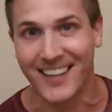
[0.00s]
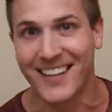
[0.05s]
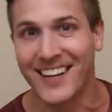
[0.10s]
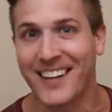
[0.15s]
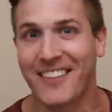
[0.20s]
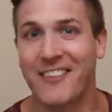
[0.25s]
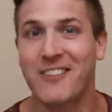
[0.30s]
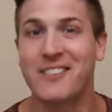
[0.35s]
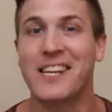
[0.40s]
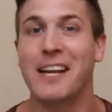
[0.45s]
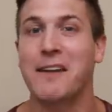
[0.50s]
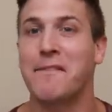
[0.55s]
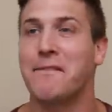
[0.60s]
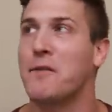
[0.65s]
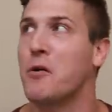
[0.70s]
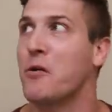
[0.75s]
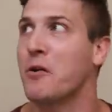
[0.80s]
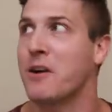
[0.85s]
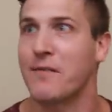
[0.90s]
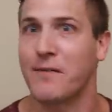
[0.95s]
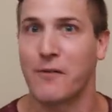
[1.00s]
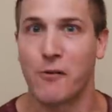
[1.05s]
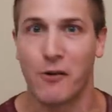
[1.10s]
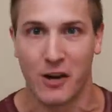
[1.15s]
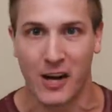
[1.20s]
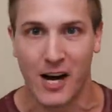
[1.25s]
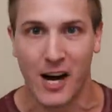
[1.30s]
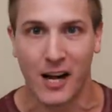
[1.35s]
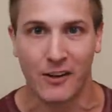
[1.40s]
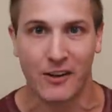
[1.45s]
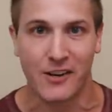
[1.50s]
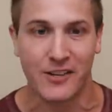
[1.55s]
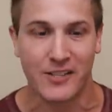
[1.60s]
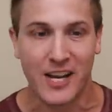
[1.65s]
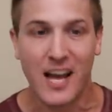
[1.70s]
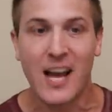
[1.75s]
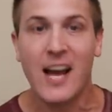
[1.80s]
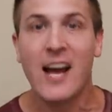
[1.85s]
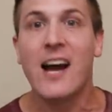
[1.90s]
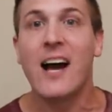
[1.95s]
it was like
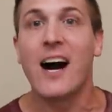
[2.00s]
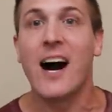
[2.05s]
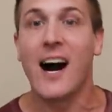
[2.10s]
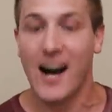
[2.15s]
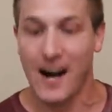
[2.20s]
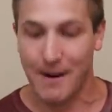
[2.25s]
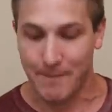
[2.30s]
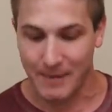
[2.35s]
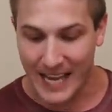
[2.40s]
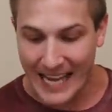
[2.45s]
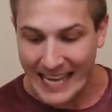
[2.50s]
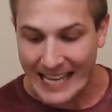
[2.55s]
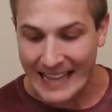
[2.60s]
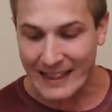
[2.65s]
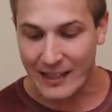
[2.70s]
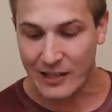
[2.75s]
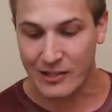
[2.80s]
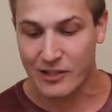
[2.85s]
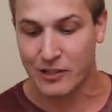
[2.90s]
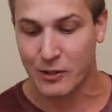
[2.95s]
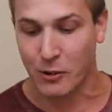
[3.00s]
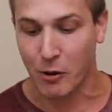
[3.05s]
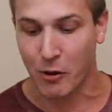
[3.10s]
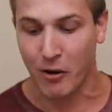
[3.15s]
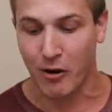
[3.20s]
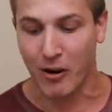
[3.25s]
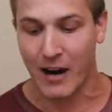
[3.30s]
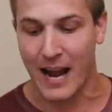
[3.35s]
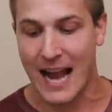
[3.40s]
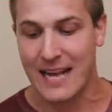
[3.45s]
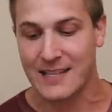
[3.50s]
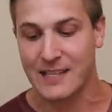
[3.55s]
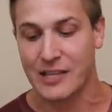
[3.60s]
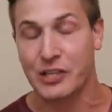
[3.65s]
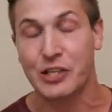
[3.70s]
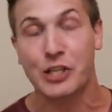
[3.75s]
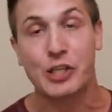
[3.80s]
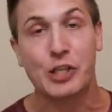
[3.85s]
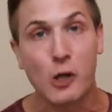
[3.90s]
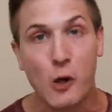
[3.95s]
$44 um, in the store as a
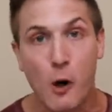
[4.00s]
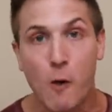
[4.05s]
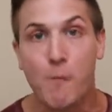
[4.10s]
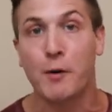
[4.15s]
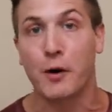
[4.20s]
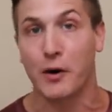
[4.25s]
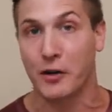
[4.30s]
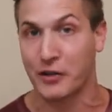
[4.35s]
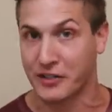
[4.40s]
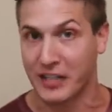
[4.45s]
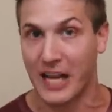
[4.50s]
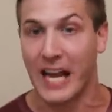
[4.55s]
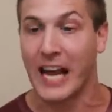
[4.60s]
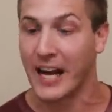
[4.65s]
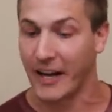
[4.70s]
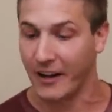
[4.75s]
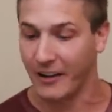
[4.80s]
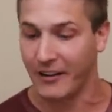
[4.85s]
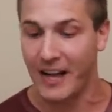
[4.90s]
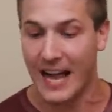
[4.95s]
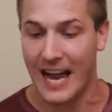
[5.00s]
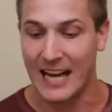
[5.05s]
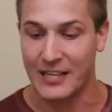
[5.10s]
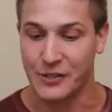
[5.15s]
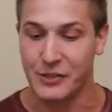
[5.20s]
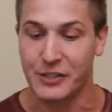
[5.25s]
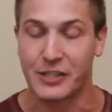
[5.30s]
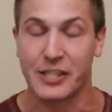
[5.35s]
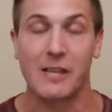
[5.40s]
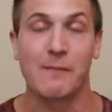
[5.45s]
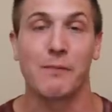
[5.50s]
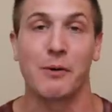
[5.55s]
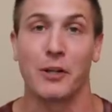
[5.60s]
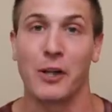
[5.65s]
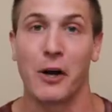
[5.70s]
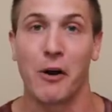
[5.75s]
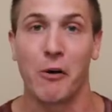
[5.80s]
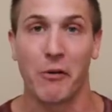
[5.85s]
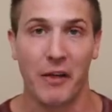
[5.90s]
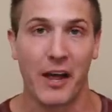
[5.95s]
super sale, as you see
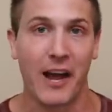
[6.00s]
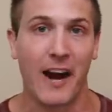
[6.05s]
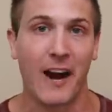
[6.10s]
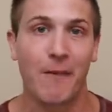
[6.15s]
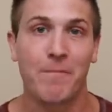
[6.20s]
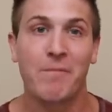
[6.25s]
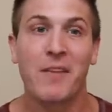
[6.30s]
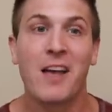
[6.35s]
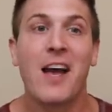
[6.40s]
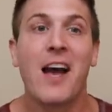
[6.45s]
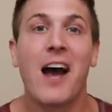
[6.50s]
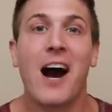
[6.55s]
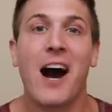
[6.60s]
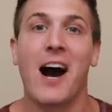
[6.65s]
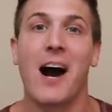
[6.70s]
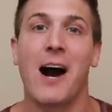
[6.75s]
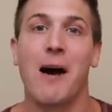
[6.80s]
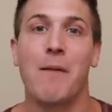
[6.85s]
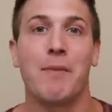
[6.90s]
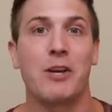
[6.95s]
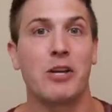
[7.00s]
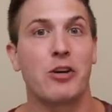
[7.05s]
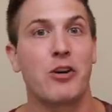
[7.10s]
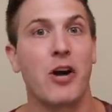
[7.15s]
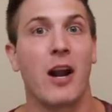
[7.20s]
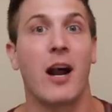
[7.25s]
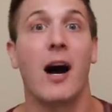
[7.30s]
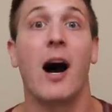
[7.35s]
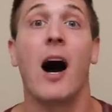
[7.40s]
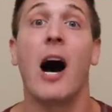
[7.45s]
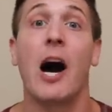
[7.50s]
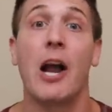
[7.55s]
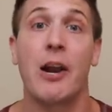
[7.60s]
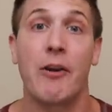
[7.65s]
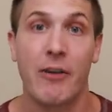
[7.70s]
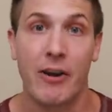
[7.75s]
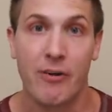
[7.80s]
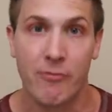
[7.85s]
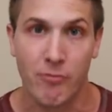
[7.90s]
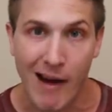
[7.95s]
below there. Um, but you got
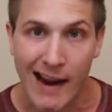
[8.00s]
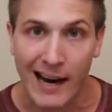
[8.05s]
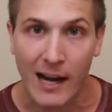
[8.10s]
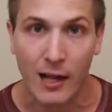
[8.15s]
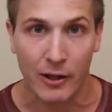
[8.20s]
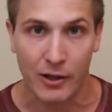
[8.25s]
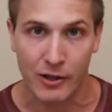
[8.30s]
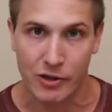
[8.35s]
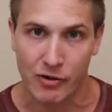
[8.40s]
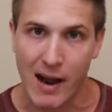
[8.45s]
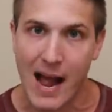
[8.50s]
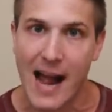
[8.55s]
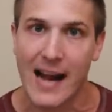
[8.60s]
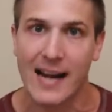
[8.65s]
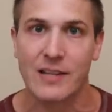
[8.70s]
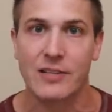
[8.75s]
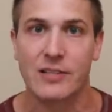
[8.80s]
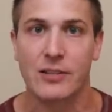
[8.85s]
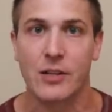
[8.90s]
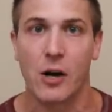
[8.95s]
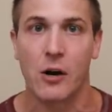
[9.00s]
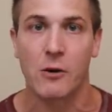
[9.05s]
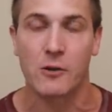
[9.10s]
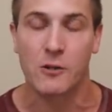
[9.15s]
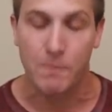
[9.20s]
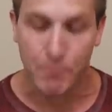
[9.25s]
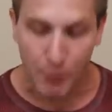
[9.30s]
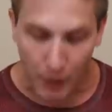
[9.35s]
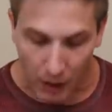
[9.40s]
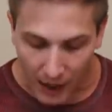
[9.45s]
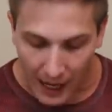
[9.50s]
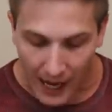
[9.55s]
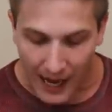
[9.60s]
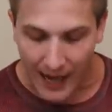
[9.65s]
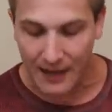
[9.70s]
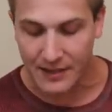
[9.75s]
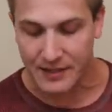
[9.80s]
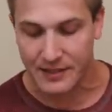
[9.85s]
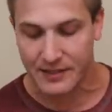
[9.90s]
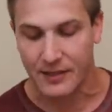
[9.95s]
100 regular dragon stones
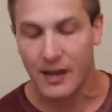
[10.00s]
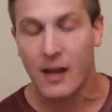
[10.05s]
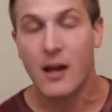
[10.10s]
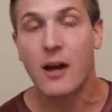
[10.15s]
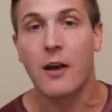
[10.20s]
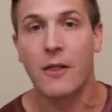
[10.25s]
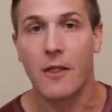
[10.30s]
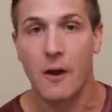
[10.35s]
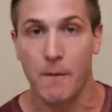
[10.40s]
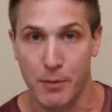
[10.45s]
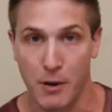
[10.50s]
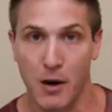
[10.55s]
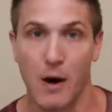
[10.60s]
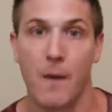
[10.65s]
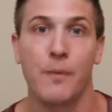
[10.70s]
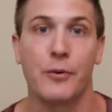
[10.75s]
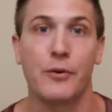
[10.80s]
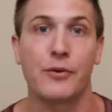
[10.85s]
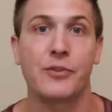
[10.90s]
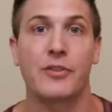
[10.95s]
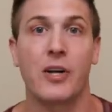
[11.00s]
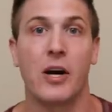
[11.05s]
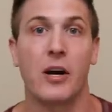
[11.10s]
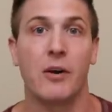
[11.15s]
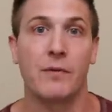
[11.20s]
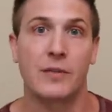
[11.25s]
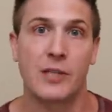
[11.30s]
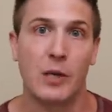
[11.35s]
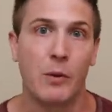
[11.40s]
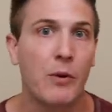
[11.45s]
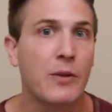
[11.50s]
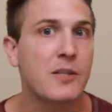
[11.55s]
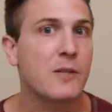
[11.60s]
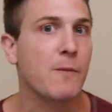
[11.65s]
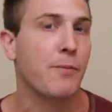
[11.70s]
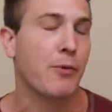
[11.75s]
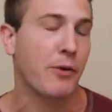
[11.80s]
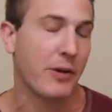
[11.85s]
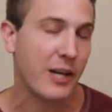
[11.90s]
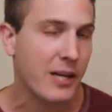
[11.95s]
plus the purple stone. So it was
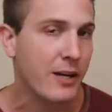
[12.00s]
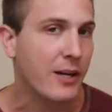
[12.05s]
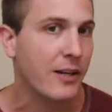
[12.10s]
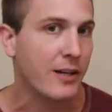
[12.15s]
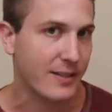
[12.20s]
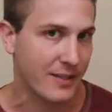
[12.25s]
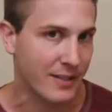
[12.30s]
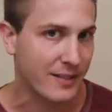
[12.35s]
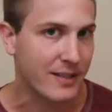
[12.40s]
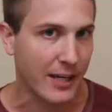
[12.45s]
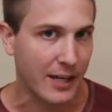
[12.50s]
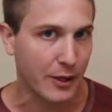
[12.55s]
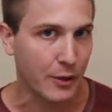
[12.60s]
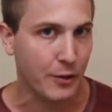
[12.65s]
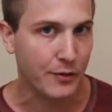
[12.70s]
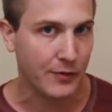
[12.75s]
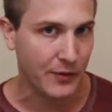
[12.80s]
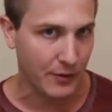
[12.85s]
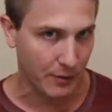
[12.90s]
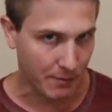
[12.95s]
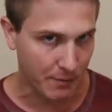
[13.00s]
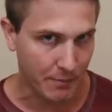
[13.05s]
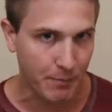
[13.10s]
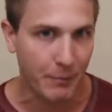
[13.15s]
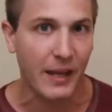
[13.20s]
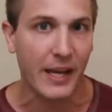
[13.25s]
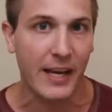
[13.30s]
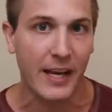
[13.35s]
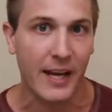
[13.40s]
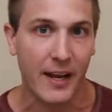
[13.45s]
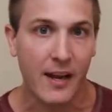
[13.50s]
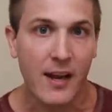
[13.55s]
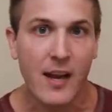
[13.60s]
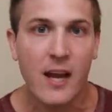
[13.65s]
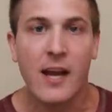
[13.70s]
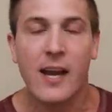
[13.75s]
a pretty good deal for me.